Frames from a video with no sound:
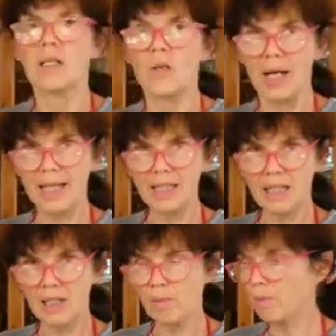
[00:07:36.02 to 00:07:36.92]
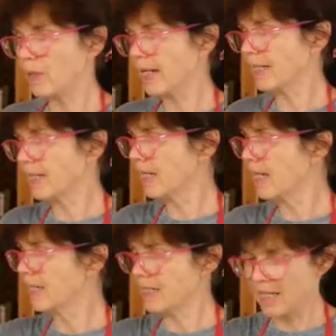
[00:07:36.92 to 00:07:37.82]
So I had a little break
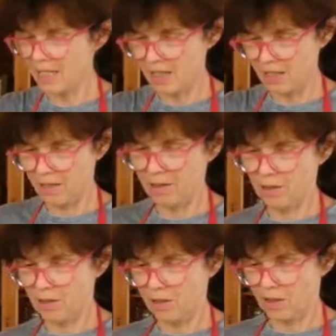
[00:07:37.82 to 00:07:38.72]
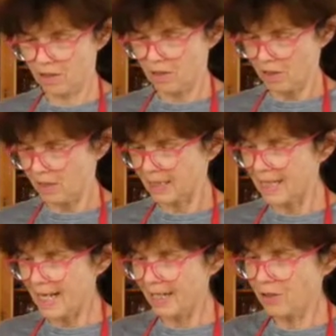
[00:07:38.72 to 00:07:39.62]
and let the
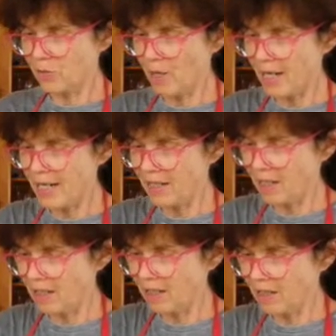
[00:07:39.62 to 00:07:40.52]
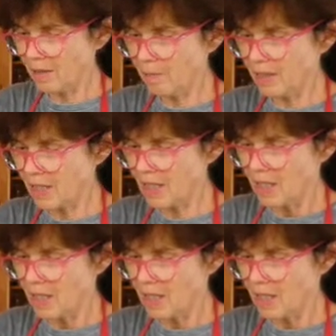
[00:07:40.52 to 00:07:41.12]
clay dry a little bit,